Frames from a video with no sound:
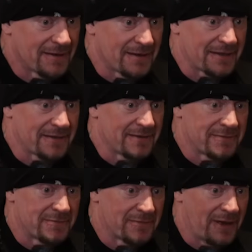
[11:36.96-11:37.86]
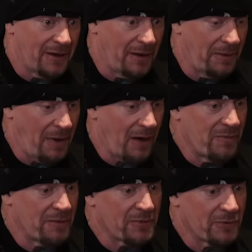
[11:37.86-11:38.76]
like I, I
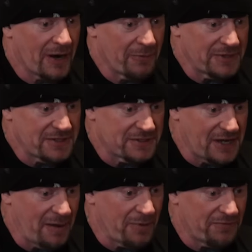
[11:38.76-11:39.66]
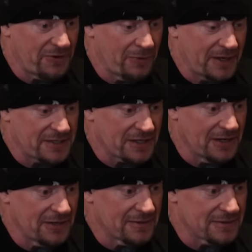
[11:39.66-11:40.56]
remember when I went to Tampa a few weeks
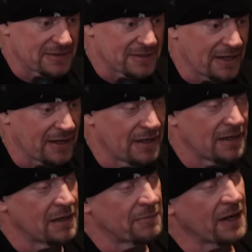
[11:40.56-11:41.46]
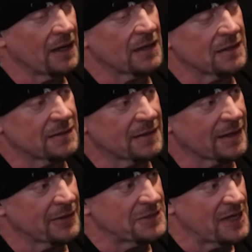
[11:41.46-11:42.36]
ago, I was just like, oh man,
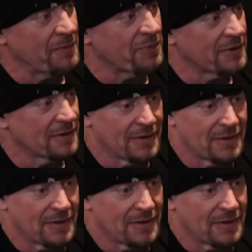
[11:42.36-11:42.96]
here we go, Tampa.